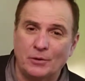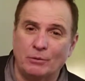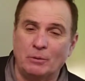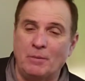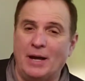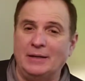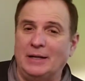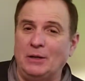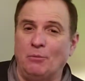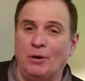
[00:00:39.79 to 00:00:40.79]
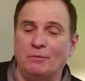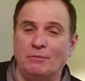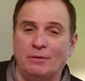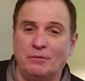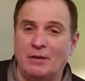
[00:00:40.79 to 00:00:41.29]
Or remind
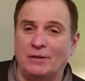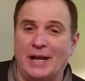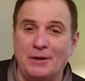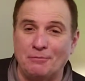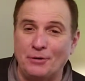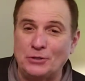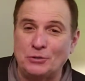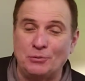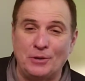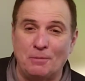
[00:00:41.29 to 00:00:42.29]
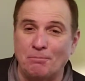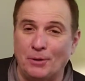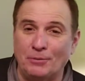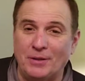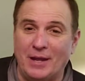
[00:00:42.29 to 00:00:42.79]
anyone if you have an anniversary or a
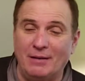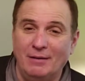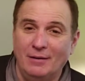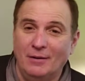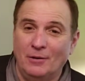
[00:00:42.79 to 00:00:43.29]
birthday,